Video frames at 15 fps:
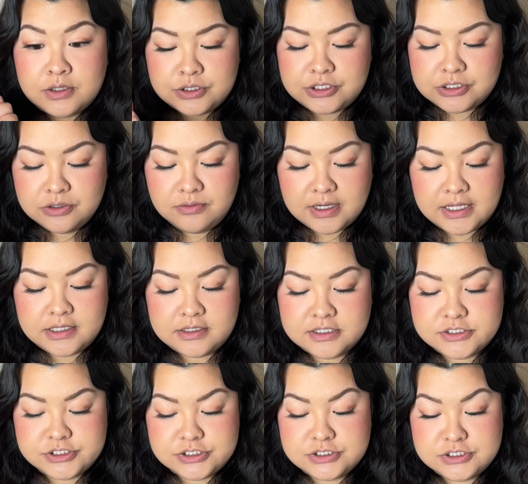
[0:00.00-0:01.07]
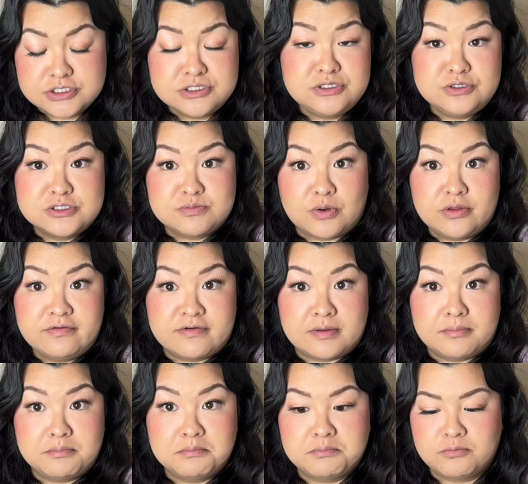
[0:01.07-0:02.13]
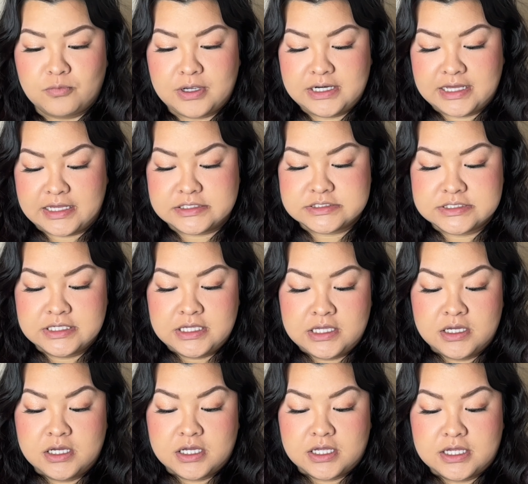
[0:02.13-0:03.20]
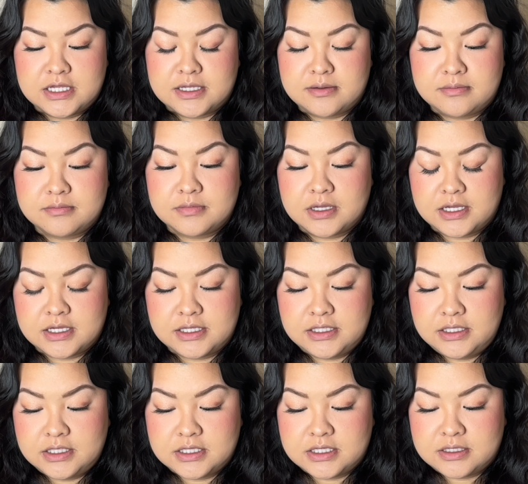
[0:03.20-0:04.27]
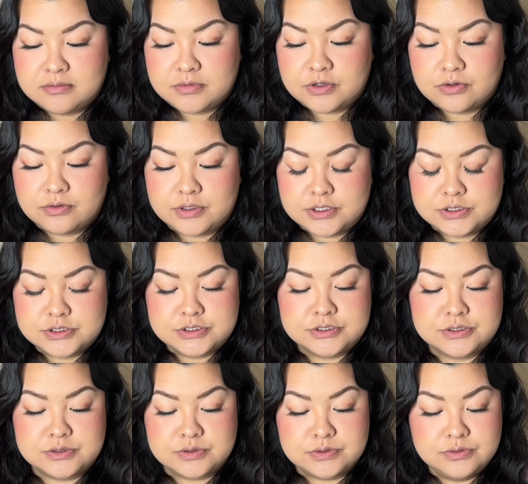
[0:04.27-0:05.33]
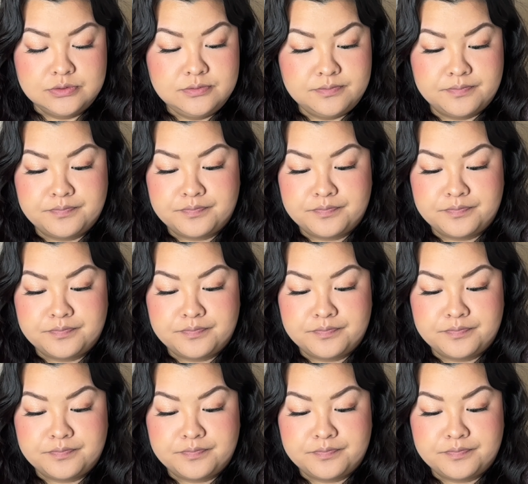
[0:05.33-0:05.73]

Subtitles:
you know what? Let's just use both of them. Why not? I am going to